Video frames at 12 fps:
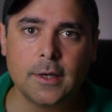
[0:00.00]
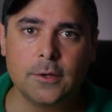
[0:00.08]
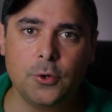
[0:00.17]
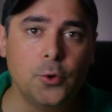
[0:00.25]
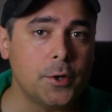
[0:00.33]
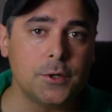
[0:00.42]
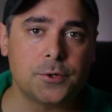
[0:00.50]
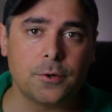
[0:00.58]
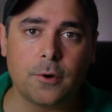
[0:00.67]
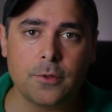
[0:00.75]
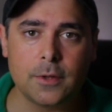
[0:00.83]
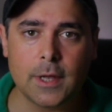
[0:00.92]
you
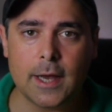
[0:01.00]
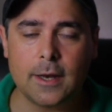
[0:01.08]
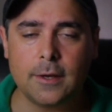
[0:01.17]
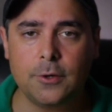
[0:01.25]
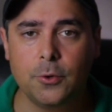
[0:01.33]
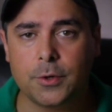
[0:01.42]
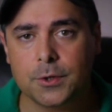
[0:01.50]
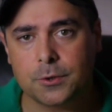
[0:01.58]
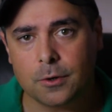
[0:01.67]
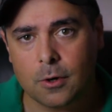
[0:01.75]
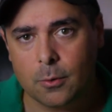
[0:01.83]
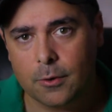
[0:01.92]
control the lighting, you
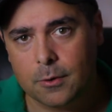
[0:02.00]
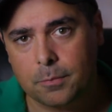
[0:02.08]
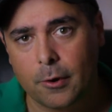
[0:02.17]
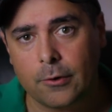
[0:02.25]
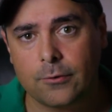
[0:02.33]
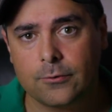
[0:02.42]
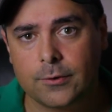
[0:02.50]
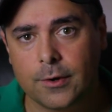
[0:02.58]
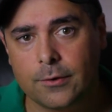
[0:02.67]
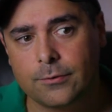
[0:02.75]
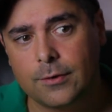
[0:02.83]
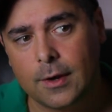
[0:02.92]
control where the person's
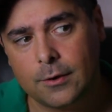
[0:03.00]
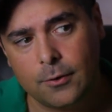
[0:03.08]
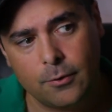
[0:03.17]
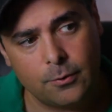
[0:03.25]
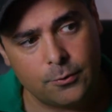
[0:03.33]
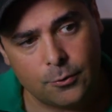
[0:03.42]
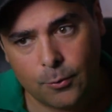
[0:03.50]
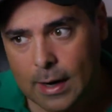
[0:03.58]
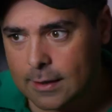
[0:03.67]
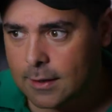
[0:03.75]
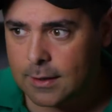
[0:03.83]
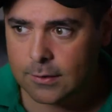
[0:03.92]
going to sit, you're
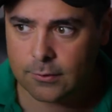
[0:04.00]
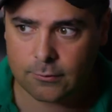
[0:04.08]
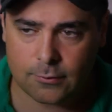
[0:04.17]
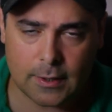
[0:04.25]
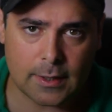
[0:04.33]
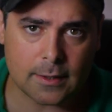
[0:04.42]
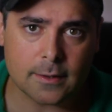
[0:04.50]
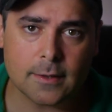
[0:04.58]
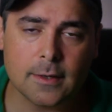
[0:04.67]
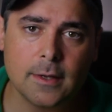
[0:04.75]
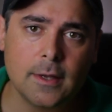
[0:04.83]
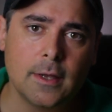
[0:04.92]
directing the scene
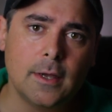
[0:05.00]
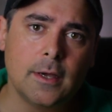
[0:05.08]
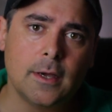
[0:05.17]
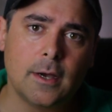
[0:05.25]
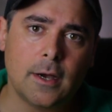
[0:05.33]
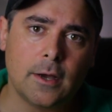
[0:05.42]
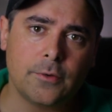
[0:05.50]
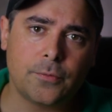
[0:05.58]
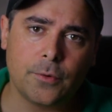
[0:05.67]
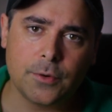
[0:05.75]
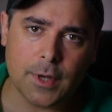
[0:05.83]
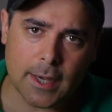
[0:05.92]
uh,
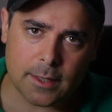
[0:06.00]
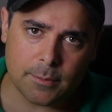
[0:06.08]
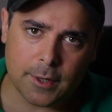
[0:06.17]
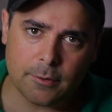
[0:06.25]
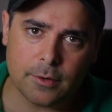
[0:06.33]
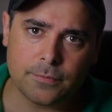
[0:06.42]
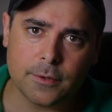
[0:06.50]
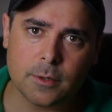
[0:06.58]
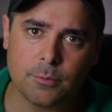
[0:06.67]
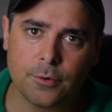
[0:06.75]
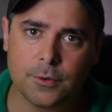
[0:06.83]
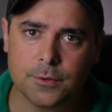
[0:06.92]
for documentary
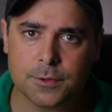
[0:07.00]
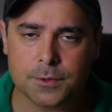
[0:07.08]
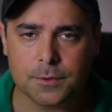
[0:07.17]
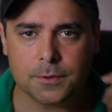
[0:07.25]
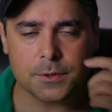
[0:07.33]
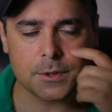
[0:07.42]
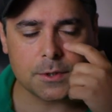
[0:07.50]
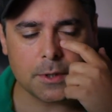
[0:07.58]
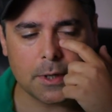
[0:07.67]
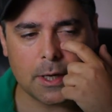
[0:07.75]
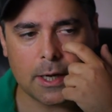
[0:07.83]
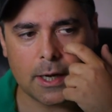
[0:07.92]
film producers
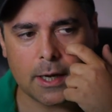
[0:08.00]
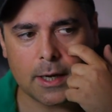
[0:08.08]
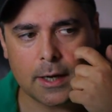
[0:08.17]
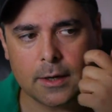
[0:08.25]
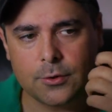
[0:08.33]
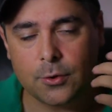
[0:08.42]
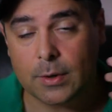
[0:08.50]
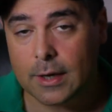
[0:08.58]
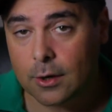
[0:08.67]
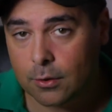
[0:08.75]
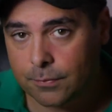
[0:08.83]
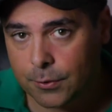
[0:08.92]
uh, doing
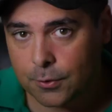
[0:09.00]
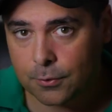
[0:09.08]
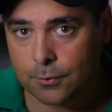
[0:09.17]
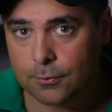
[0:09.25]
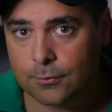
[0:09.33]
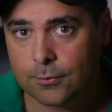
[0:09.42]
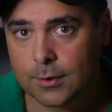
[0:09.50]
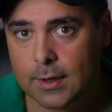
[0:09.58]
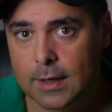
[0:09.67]
interviews.